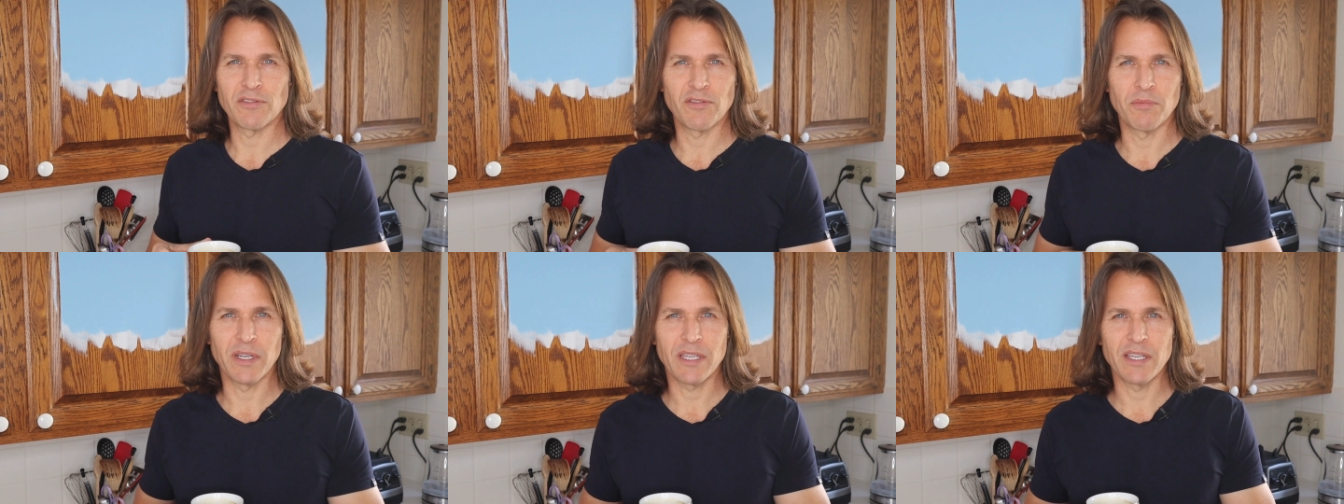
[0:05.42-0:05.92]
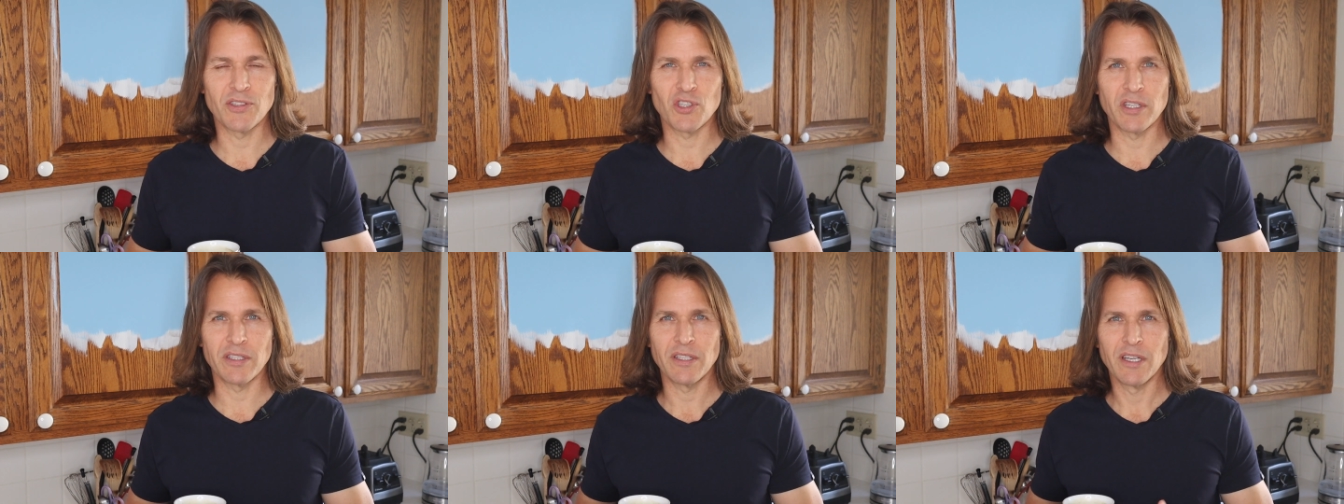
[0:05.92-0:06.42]
for my
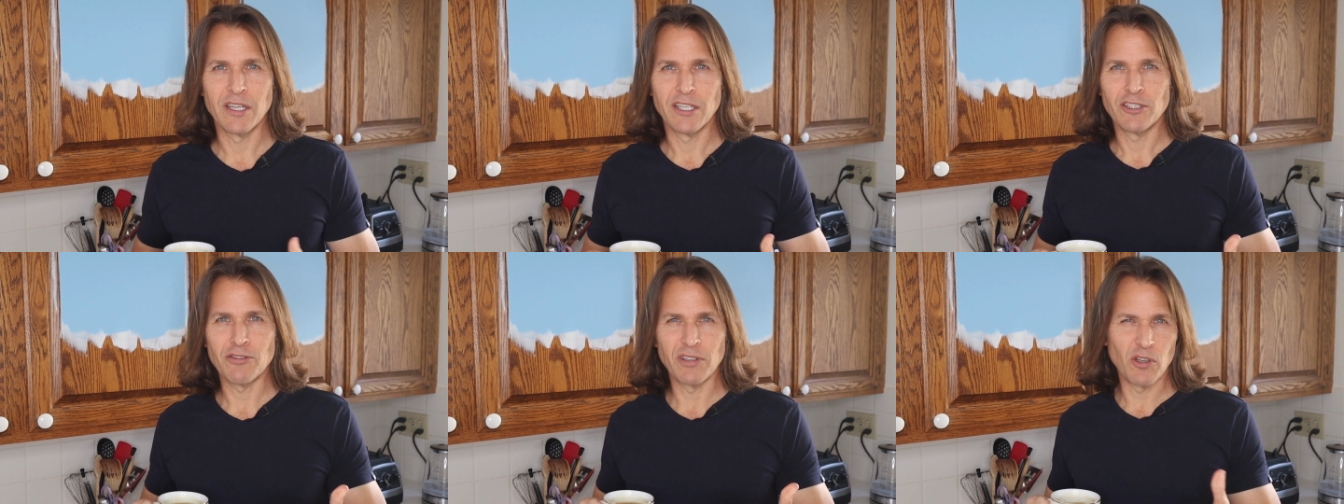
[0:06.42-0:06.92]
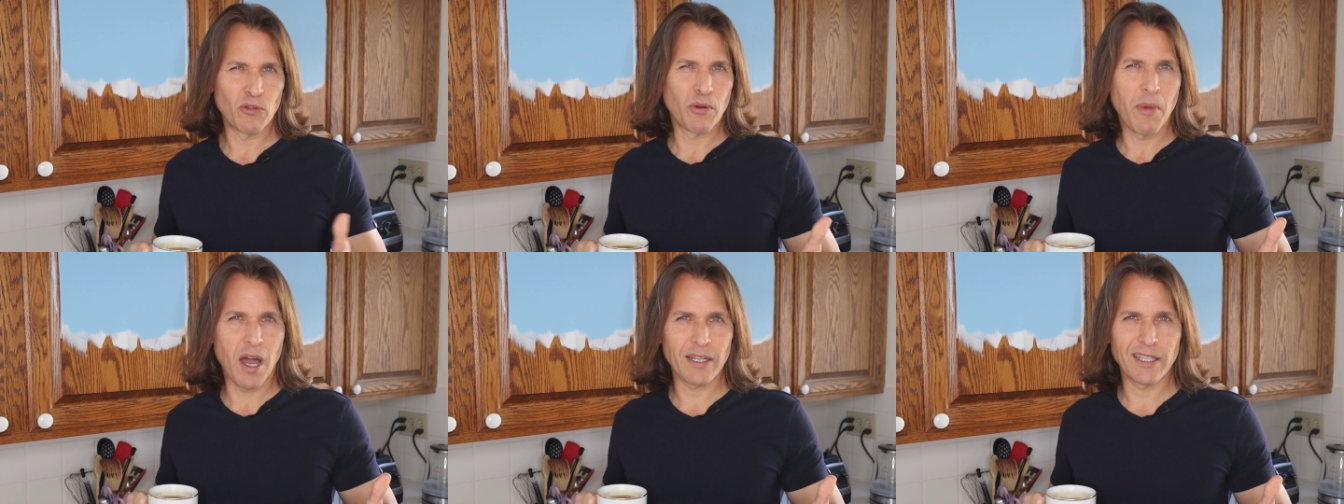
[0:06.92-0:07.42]
kitchen, doing a little
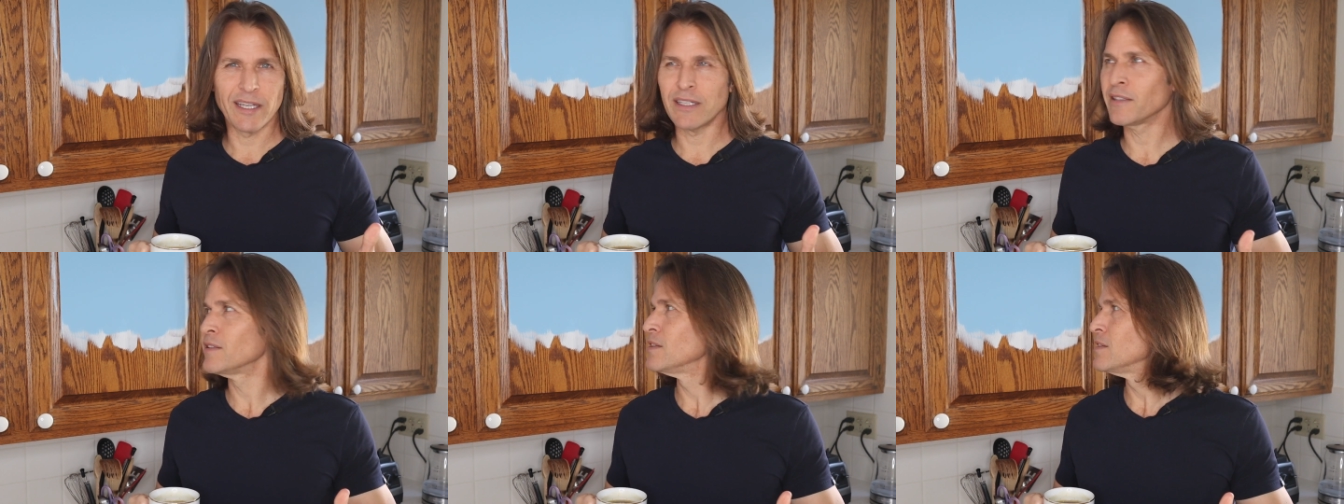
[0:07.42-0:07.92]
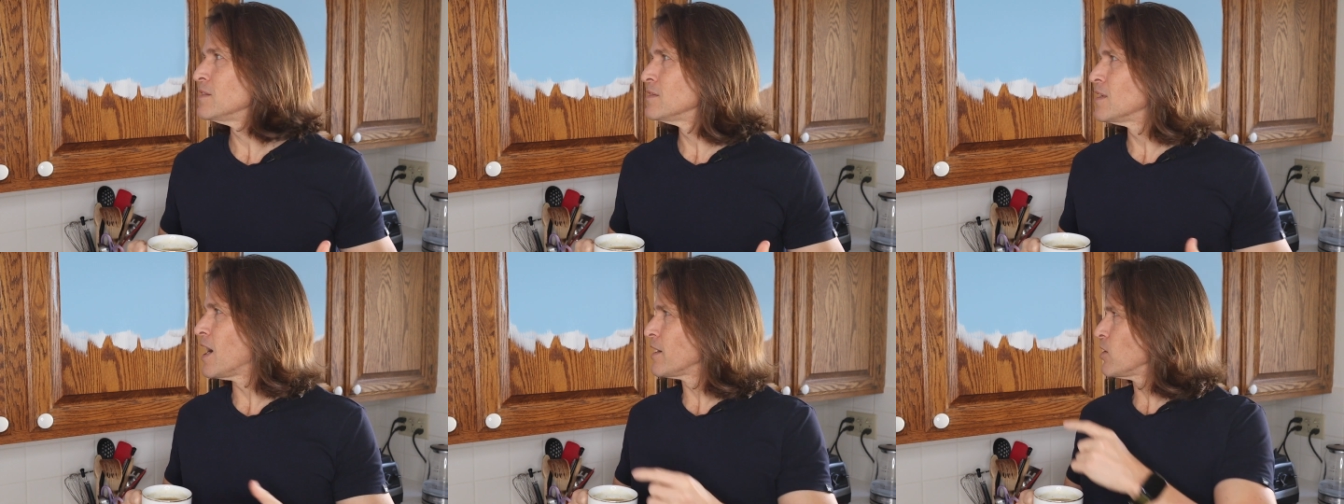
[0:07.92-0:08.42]
remodeling.
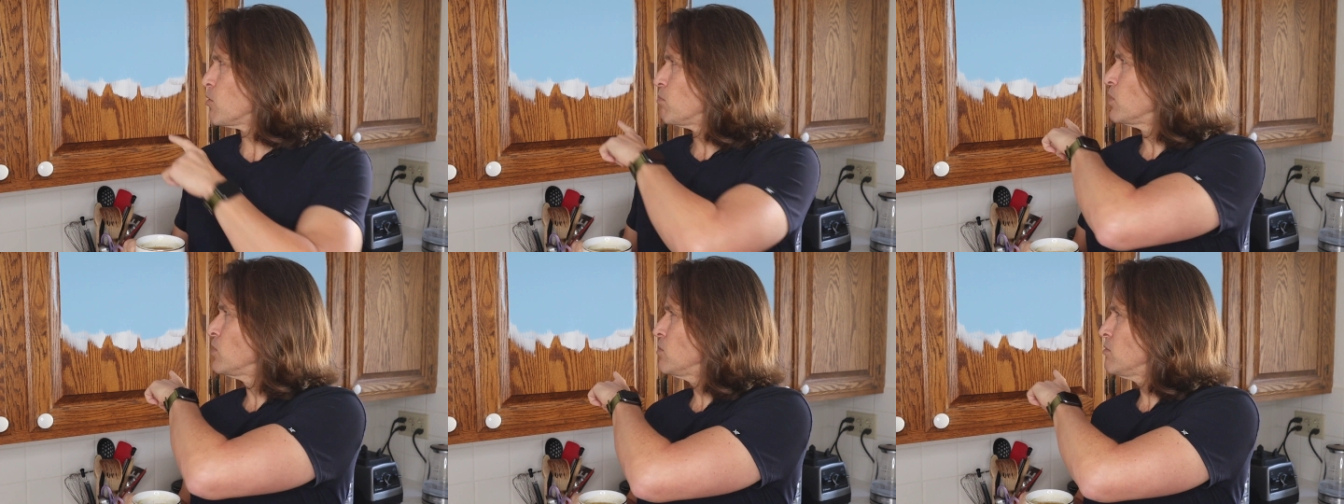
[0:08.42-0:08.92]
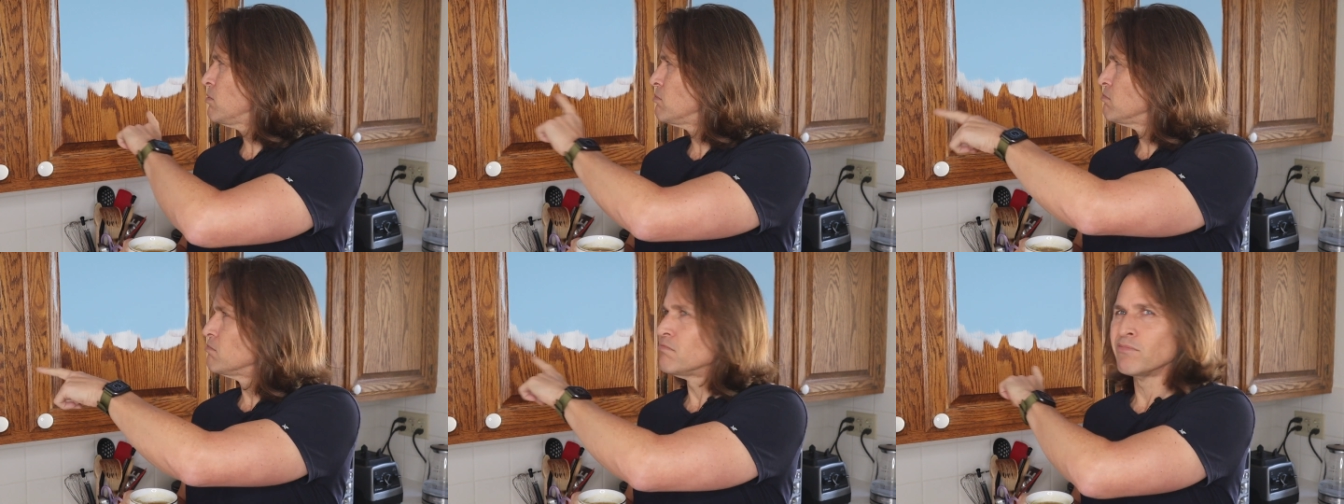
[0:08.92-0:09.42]
I don't know, blue
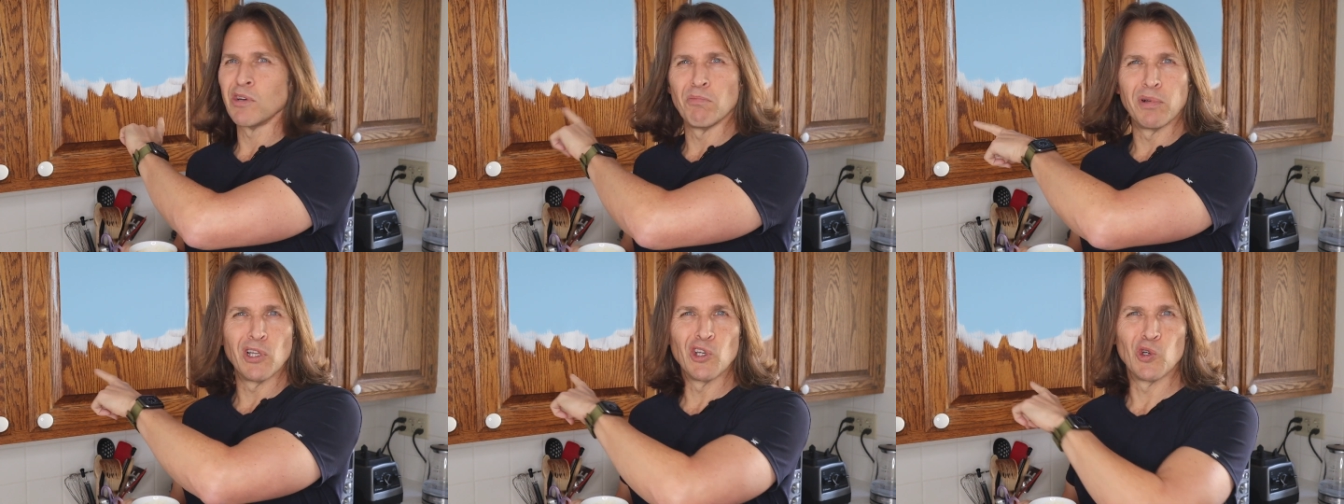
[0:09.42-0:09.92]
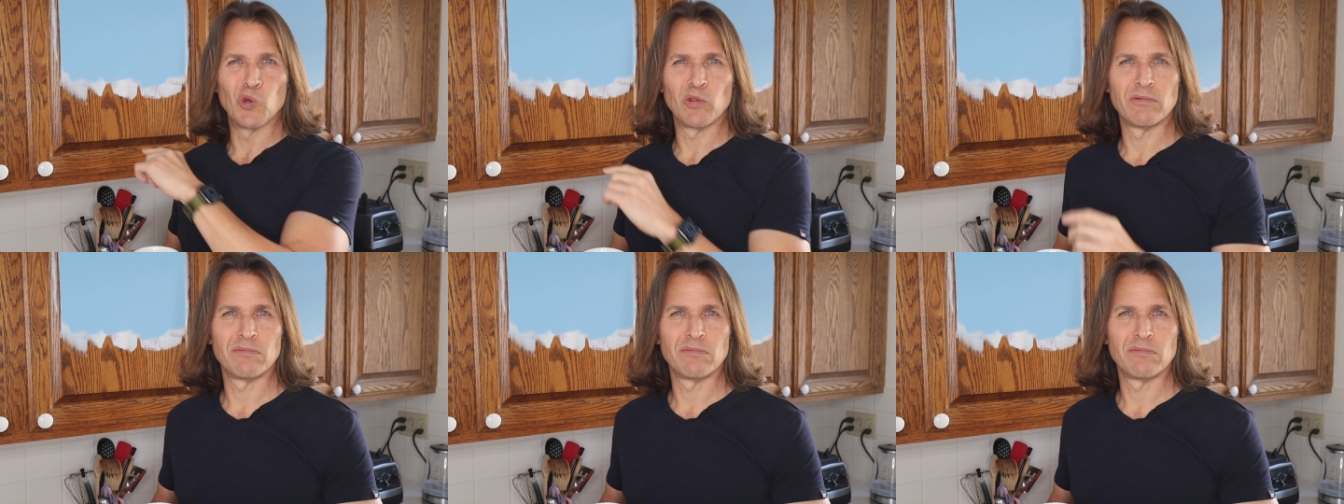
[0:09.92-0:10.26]
or blue?